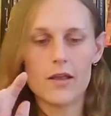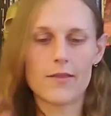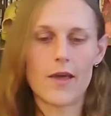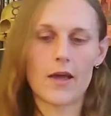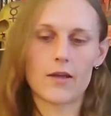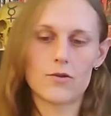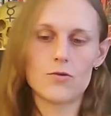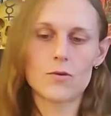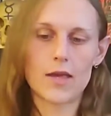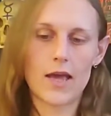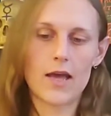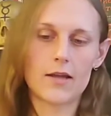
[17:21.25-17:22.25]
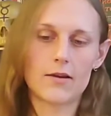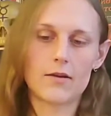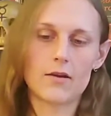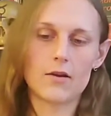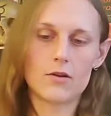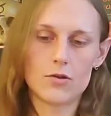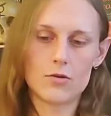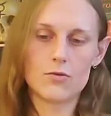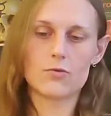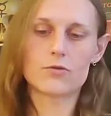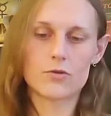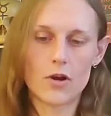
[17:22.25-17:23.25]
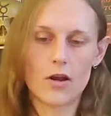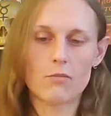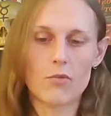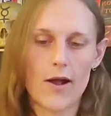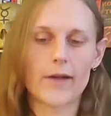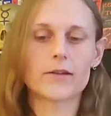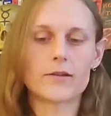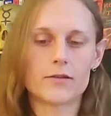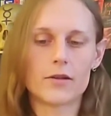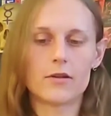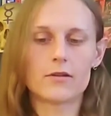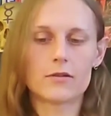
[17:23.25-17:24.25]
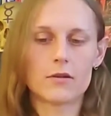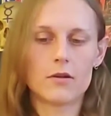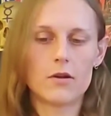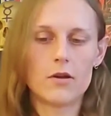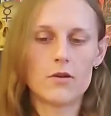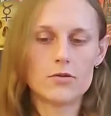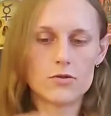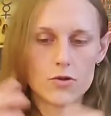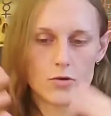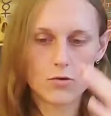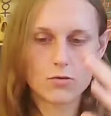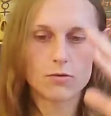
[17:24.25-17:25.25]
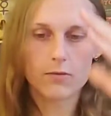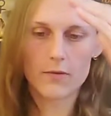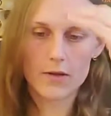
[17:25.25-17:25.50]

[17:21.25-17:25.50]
that you can use certain practices to